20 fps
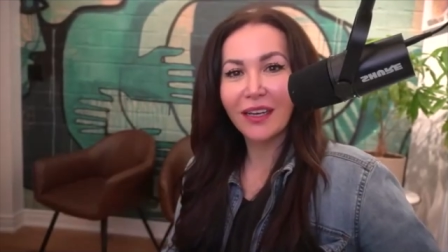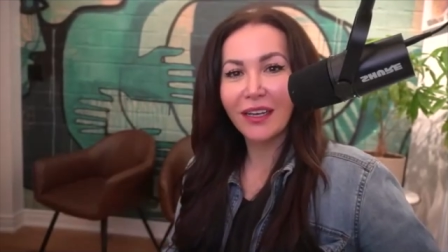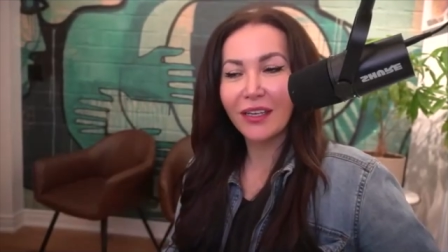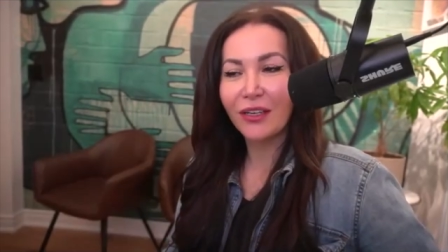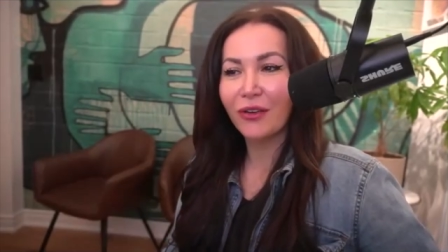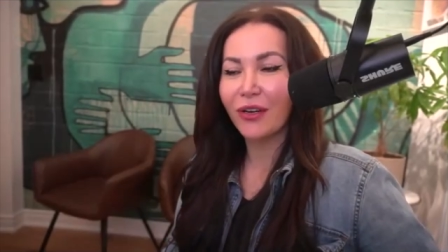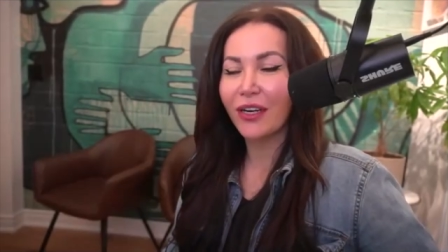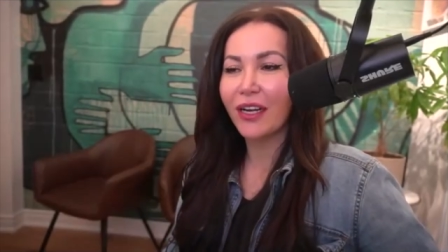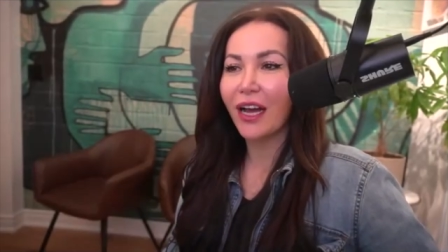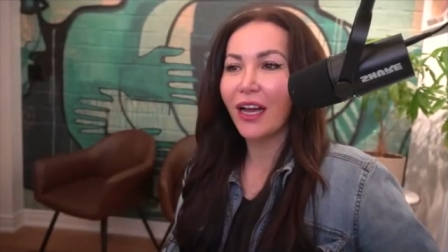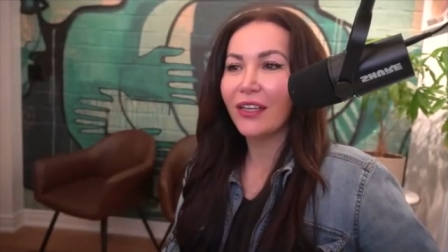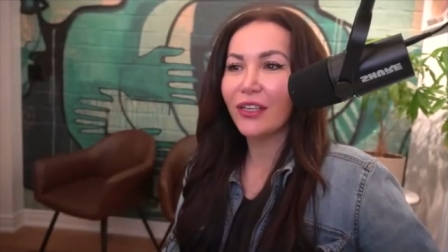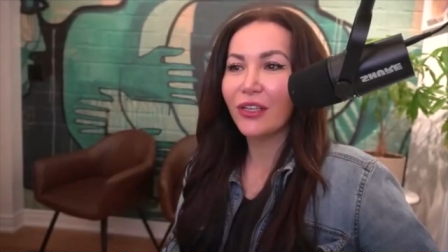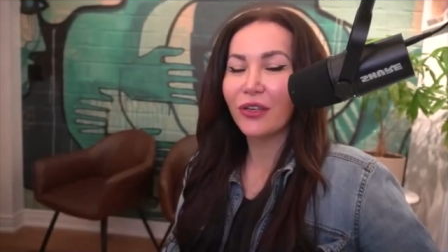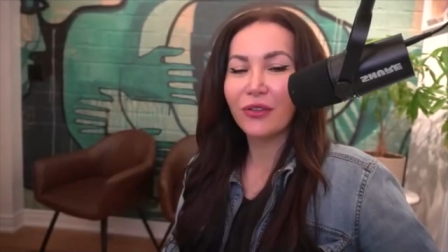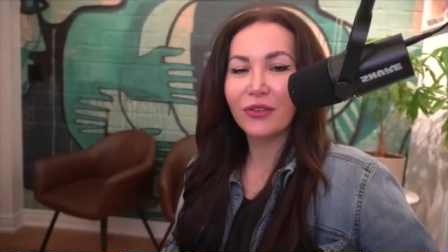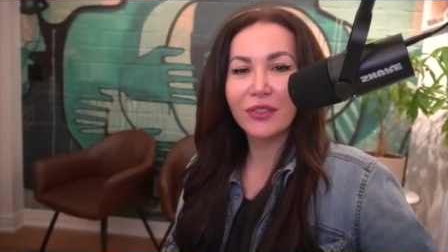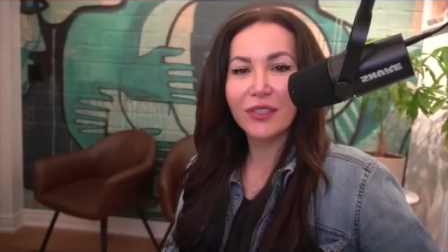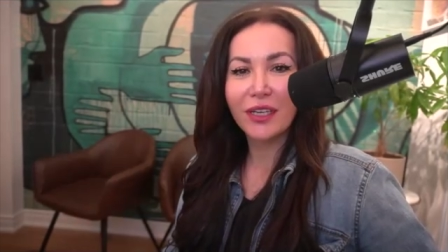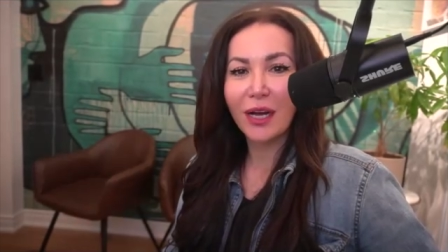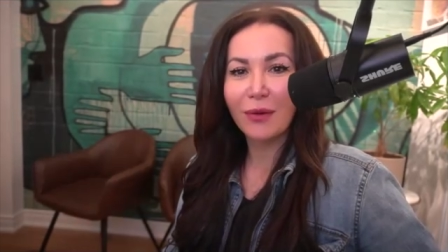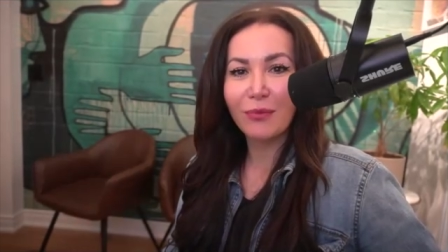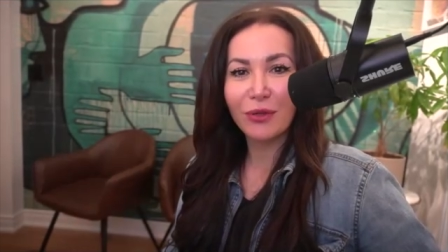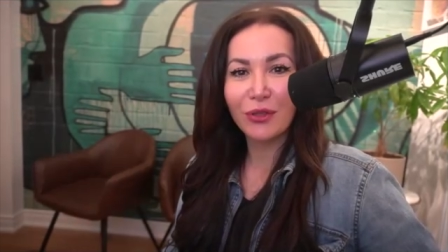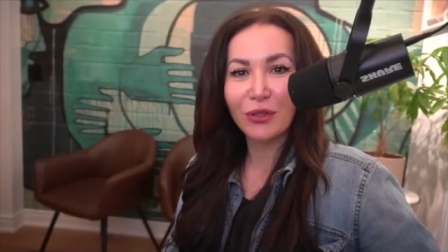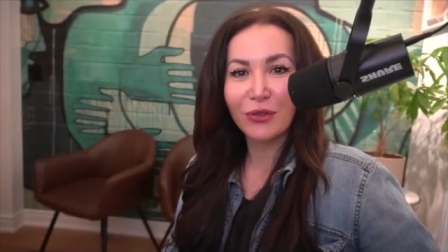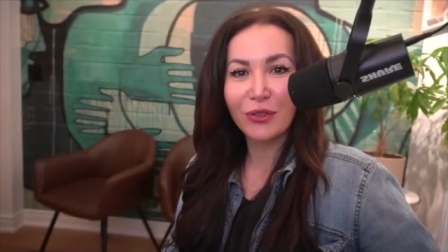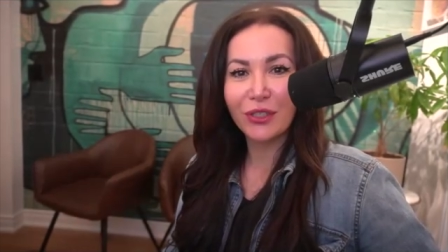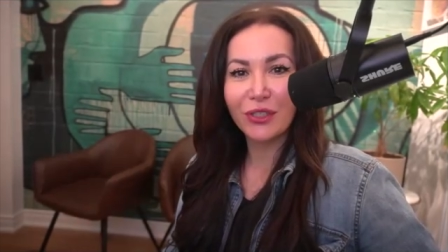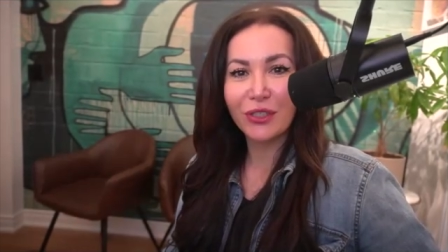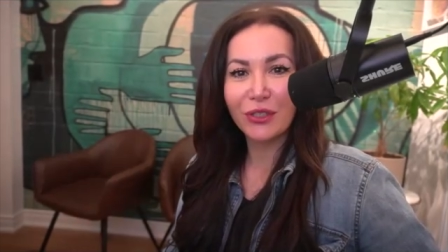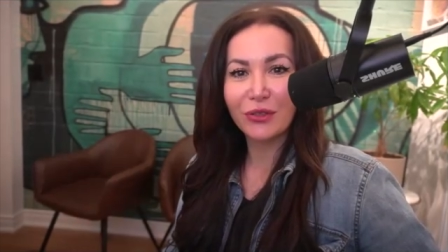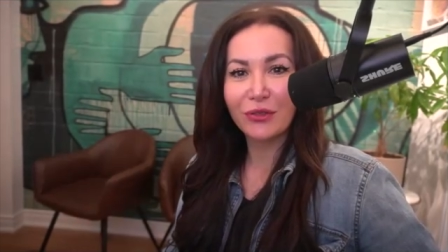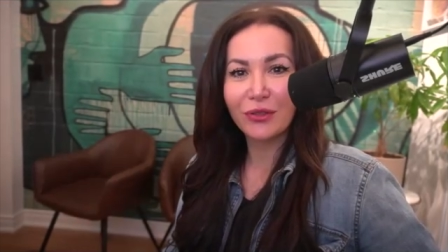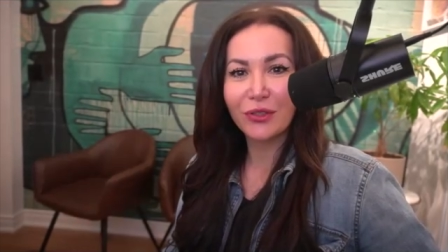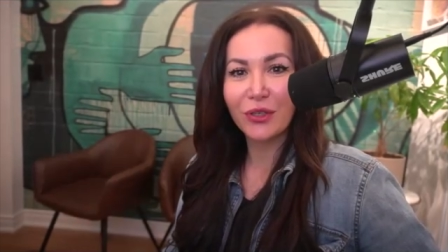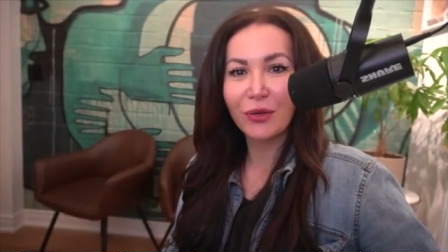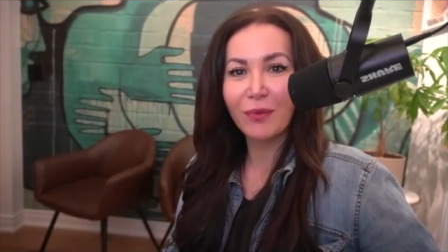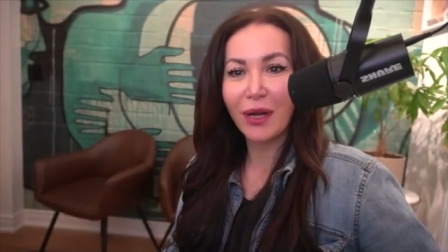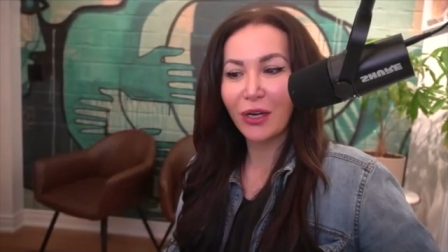I agree. There's a couple Looney
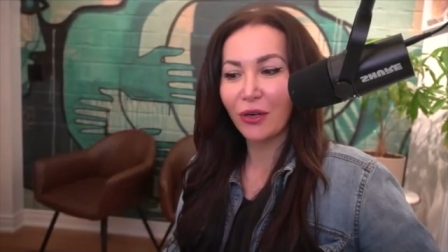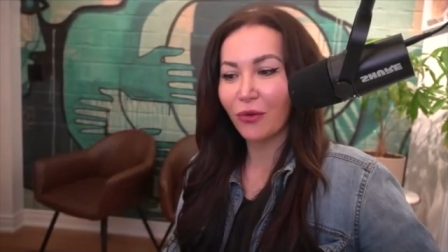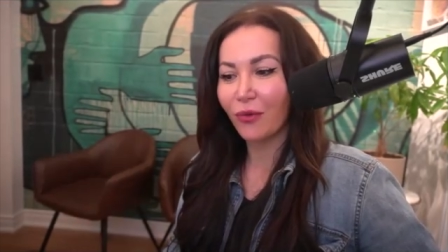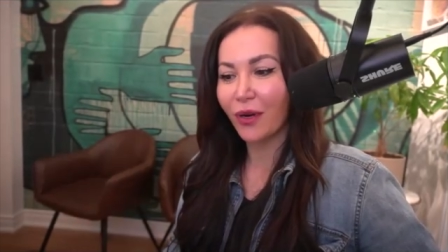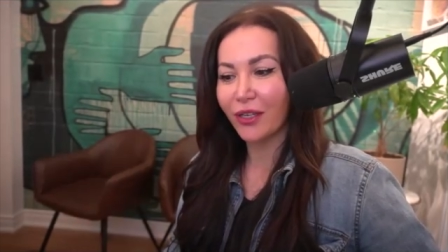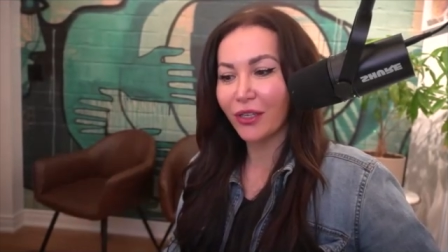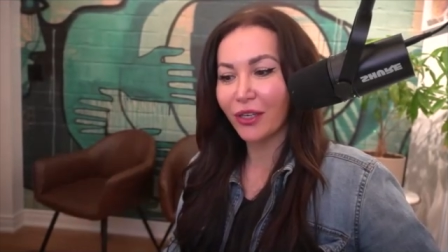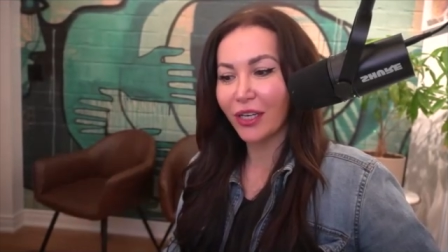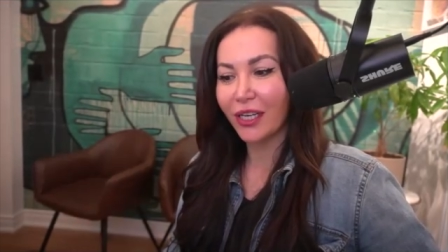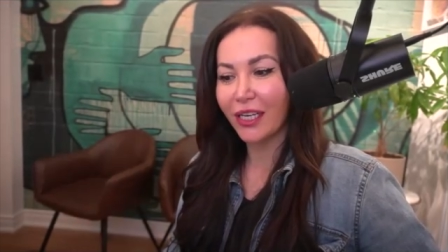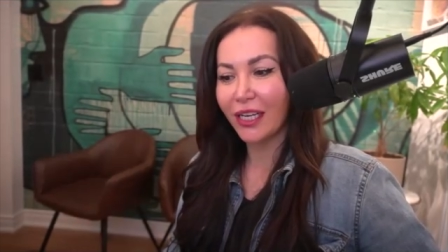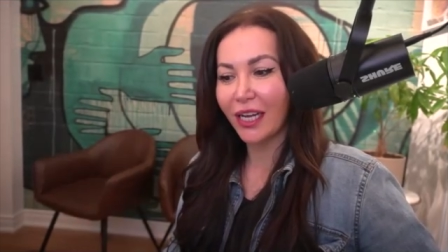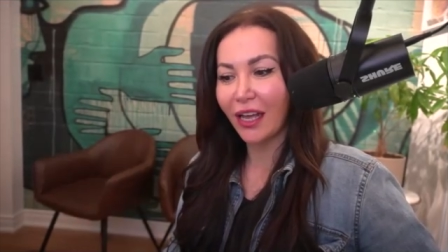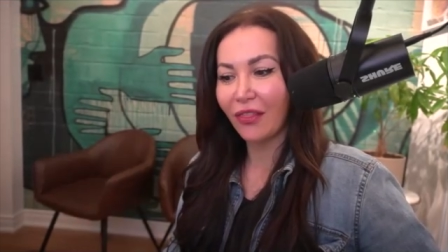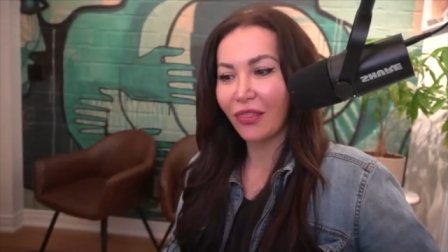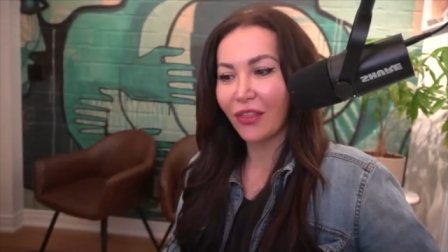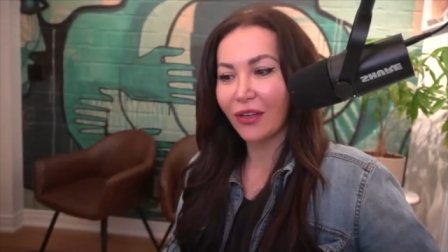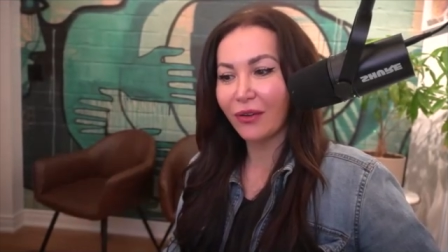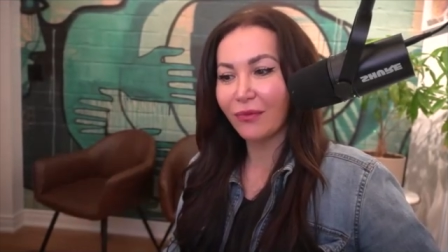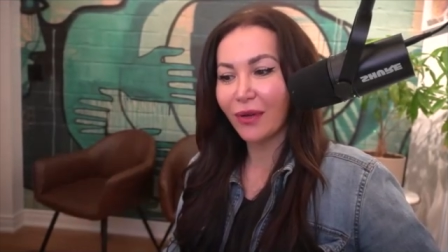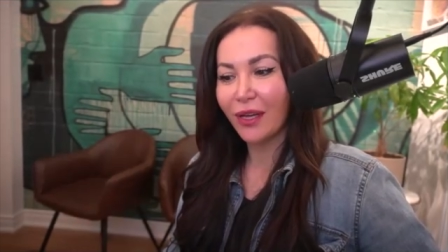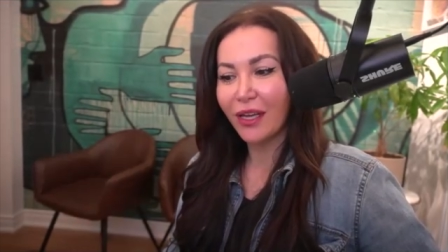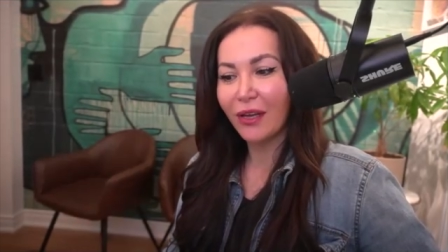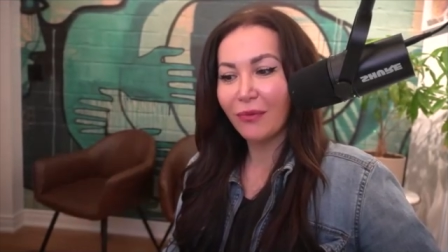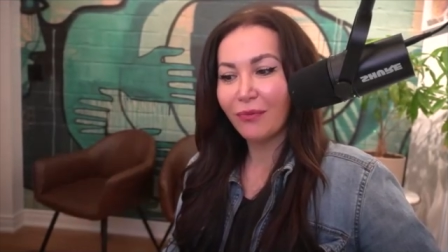Tunes, no matter what, you're going to get them.